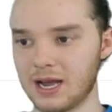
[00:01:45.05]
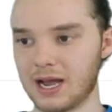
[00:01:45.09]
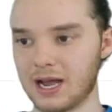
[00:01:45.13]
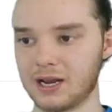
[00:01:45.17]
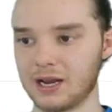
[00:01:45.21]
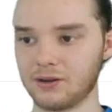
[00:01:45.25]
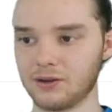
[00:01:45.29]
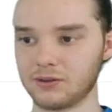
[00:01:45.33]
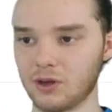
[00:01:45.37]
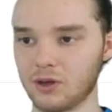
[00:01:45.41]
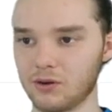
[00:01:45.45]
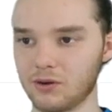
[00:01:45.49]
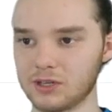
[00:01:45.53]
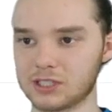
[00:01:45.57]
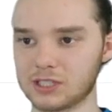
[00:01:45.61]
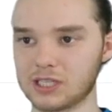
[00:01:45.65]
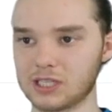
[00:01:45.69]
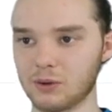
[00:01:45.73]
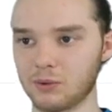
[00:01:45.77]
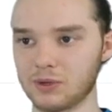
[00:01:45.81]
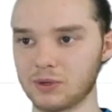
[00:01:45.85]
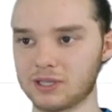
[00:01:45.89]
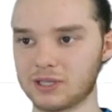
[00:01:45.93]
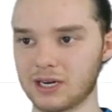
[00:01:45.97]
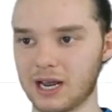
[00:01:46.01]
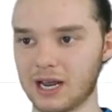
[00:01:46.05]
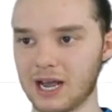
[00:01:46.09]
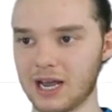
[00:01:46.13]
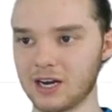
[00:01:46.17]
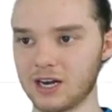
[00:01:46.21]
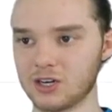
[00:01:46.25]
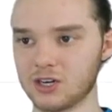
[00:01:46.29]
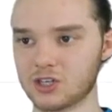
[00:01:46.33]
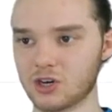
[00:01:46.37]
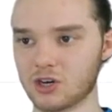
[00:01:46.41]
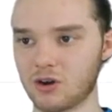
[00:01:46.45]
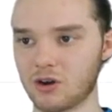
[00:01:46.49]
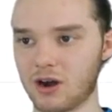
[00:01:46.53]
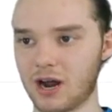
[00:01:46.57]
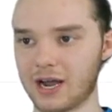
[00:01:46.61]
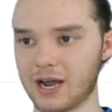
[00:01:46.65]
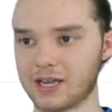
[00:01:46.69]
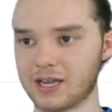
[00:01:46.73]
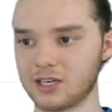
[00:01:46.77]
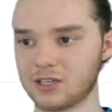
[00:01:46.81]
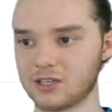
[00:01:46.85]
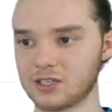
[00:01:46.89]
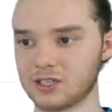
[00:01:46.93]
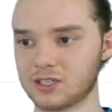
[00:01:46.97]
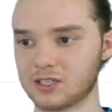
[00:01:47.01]
And you'll notice that with an integer, I
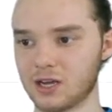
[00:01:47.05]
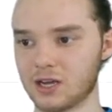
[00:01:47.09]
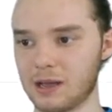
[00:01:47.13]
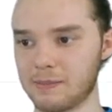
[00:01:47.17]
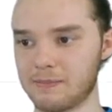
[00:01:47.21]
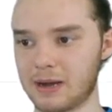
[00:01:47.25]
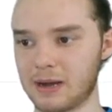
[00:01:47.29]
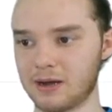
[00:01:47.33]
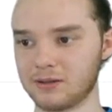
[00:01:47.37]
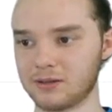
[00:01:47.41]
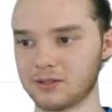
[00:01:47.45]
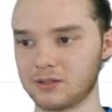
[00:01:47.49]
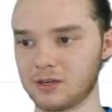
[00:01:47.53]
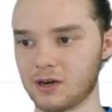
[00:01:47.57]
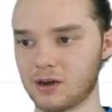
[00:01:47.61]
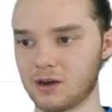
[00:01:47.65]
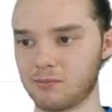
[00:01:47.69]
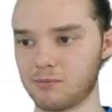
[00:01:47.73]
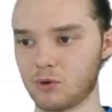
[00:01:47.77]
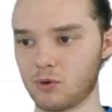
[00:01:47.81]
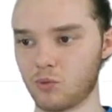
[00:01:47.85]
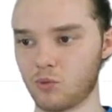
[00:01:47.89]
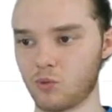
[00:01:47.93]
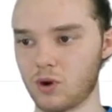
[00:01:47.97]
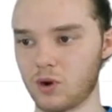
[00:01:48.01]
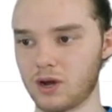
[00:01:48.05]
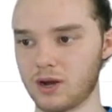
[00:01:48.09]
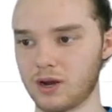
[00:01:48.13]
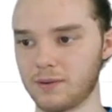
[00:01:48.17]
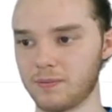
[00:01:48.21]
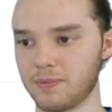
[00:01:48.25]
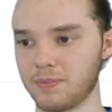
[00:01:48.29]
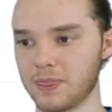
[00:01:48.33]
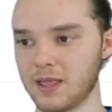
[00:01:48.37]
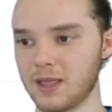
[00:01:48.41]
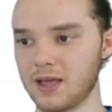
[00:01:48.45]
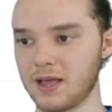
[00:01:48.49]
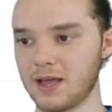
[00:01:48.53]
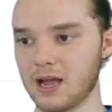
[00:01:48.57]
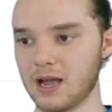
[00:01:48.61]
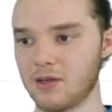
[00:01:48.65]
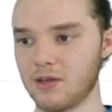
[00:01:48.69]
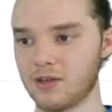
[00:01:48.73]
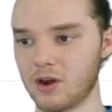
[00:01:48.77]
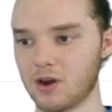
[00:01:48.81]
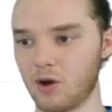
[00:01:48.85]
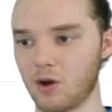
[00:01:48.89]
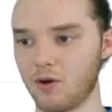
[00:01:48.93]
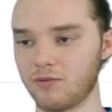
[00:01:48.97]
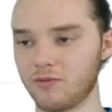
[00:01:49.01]
can just type out the number one.
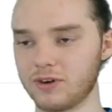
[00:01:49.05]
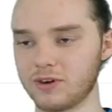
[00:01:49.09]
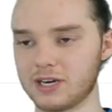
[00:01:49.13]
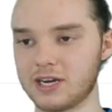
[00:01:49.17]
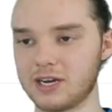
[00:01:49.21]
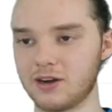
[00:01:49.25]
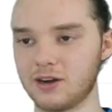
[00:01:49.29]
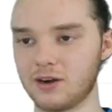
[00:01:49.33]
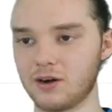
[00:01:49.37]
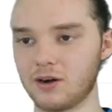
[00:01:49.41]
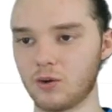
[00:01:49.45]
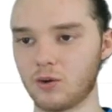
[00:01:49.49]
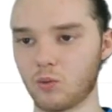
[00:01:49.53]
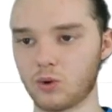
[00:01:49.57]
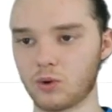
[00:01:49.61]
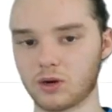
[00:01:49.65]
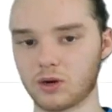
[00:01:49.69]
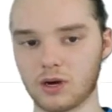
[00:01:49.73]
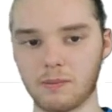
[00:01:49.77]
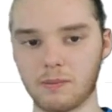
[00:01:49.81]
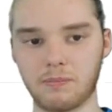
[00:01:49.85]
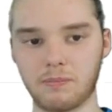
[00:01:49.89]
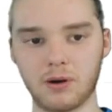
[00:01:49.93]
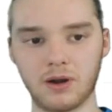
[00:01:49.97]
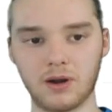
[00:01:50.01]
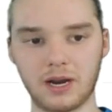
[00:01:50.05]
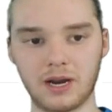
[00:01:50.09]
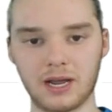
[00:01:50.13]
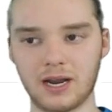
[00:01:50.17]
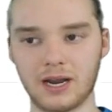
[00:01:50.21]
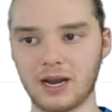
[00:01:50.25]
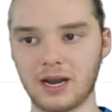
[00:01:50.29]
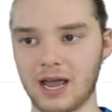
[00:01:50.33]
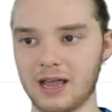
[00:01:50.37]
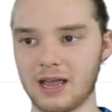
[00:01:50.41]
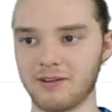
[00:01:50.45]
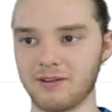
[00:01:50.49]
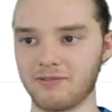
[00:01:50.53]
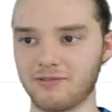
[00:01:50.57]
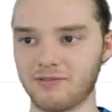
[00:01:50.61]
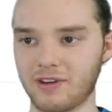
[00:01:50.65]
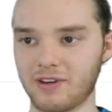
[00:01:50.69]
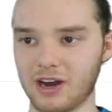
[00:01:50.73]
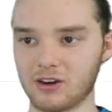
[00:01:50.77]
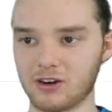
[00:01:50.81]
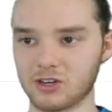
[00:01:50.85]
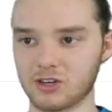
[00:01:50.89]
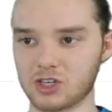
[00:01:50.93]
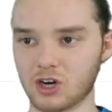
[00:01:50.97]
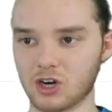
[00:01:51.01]
And then over here, we're gonna put in a
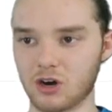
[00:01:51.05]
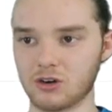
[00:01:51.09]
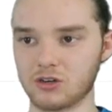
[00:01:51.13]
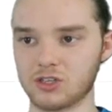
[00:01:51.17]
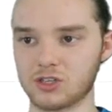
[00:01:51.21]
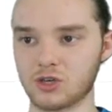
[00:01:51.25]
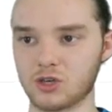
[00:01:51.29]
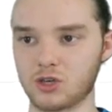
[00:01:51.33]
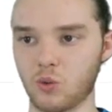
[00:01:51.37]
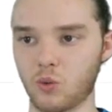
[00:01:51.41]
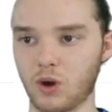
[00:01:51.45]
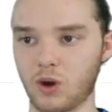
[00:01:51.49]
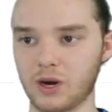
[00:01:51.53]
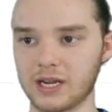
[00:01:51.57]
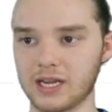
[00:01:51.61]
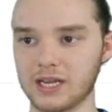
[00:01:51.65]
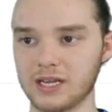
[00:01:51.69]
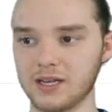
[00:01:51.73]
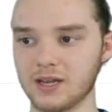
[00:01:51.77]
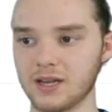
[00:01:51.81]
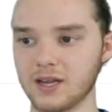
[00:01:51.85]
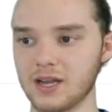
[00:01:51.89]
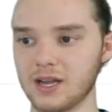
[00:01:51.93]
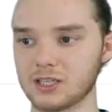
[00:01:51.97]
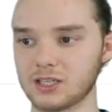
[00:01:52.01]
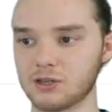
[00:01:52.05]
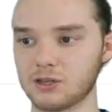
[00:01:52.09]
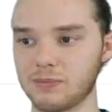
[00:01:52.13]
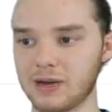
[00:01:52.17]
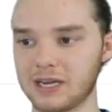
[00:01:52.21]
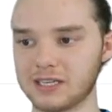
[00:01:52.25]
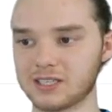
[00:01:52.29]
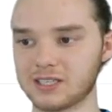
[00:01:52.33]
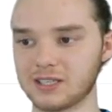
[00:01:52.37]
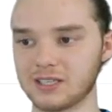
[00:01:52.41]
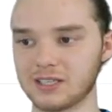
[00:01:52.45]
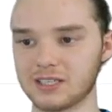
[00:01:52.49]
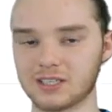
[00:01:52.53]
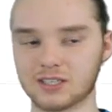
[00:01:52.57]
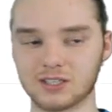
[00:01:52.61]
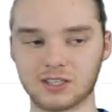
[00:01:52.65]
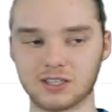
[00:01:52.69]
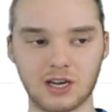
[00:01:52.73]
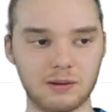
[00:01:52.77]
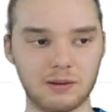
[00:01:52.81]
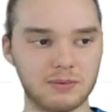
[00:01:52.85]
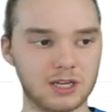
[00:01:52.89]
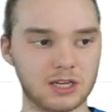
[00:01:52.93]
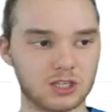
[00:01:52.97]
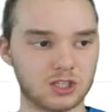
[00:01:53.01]
varchar20. So basically this is
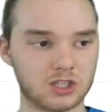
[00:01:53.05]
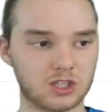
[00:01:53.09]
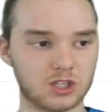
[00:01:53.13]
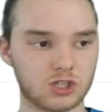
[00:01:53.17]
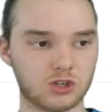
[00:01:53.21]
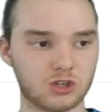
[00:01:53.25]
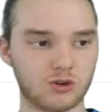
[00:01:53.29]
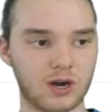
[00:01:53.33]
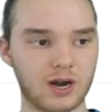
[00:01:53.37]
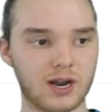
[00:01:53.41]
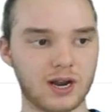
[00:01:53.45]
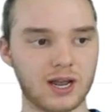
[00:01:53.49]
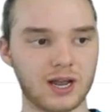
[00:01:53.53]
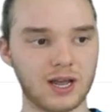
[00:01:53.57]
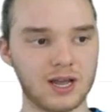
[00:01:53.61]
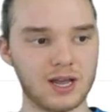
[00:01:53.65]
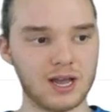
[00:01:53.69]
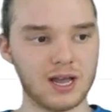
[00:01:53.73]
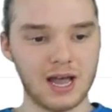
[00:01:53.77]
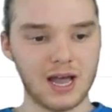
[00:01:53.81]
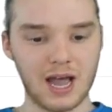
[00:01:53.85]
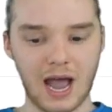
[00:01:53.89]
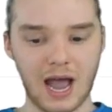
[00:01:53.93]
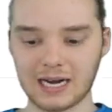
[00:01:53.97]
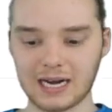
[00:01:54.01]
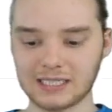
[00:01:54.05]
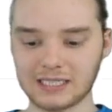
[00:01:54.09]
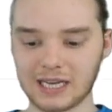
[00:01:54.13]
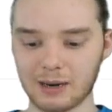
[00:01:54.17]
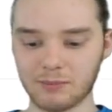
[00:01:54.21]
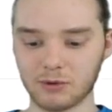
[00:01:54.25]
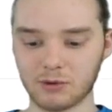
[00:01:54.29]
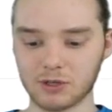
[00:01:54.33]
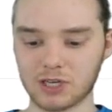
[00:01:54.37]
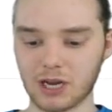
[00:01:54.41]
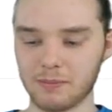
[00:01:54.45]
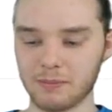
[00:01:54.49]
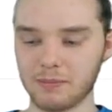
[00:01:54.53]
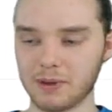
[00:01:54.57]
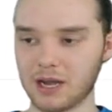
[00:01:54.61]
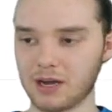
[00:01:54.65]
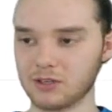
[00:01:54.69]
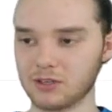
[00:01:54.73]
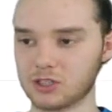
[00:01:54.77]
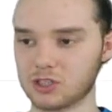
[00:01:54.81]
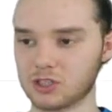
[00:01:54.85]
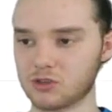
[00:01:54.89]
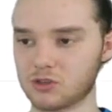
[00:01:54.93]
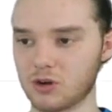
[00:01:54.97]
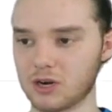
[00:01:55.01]
gonna be a string anytime we're typing
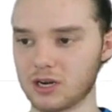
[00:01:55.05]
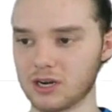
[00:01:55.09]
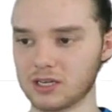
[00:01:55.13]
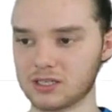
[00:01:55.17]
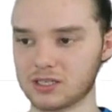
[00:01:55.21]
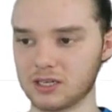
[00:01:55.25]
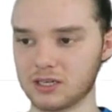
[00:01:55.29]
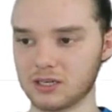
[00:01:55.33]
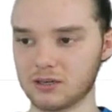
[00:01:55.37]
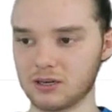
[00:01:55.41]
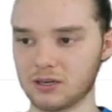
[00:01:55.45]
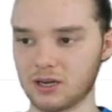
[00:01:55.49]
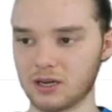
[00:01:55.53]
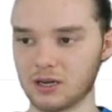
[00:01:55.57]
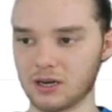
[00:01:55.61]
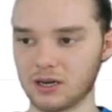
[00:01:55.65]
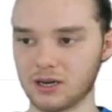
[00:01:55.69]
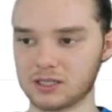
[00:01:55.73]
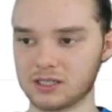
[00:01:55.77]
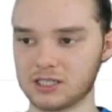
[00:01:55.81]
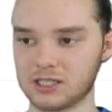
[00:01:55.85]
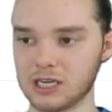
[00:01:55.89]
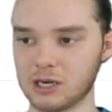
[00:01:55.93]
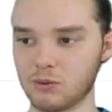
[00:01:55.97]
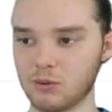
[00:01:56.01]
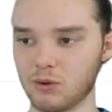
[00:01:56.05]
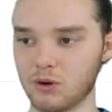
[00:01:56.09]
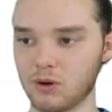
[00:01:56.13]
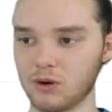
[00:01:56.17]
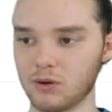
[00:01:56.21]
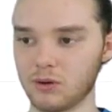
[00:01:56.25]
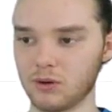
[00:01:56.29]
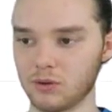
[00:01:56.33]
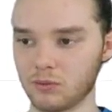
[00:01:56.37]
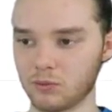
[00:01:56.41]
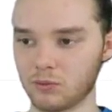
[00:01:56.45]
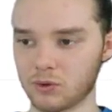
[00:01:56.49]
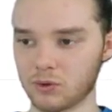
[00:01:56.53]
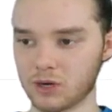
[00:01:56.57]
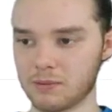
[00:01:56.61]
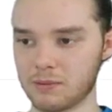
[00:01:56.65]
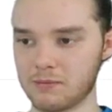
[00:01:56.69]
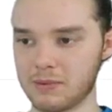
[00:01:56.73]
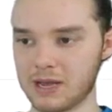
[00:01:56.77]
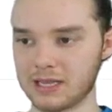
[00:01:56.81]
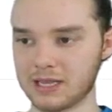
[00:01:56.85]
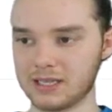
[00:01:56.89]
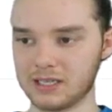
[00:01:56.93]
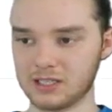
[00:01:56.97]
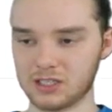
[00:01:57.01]
out strings in uh, SQL, we're gonna
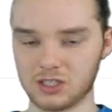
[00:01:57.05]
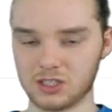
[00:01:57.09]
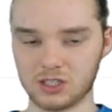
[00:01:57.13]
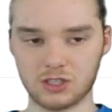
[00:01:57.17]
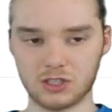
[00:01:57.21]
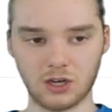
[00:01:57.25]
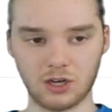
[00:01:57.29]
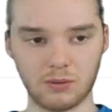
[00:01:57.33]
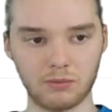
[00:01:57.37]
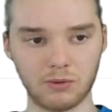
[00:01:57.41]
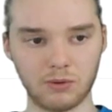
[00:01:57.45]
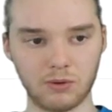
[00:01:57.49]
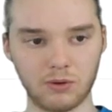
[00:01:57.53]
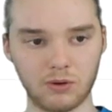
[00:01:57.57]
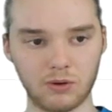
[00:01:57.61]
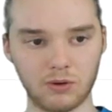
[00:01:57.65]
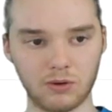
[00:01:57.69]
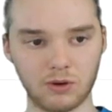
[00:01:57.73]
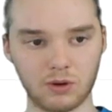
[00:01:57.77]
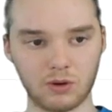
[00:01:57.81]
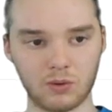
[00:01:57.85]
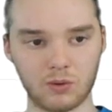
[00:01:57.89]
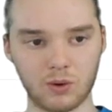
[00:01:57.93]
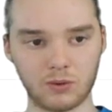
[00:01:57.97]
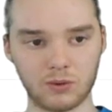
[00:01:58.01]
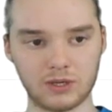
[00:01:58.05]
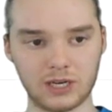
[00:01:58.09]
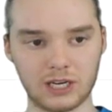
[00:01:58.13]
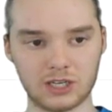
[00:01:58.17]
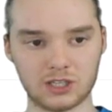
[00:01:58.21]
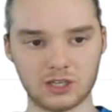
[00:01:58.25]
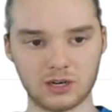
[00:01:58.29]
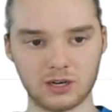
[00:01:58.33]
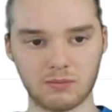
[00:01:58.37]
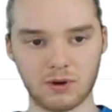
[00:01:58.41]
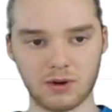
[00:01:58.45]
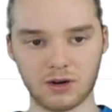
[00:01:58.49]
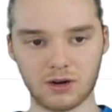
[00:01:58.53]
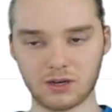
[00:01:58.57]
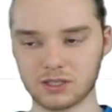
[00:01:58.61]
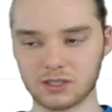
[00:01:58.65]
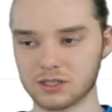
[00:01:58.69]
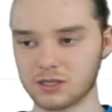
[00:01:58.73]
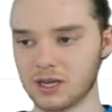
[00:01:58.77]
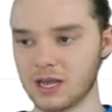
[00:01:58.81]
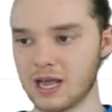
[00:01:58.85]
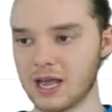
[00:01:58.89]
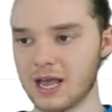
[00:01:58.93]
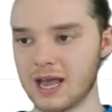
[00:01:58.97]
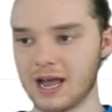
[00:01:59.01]
make these double quotation
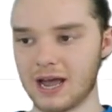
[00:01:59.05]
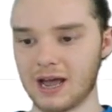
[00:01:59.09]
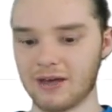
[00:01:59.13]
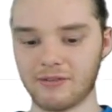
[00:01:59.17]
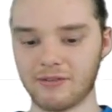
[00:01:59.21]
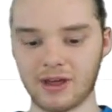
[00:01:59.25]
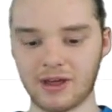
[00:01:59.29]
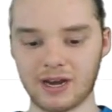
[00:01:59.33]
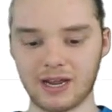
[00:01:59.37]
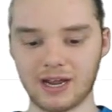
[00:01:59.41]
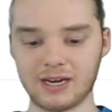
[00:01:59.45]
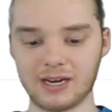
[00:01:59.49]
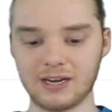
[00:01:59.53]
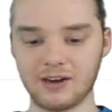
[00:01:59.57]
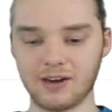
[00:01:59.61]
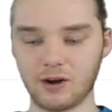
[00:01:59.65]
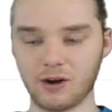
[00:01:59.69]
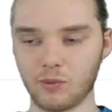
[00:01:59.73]
marks. And then in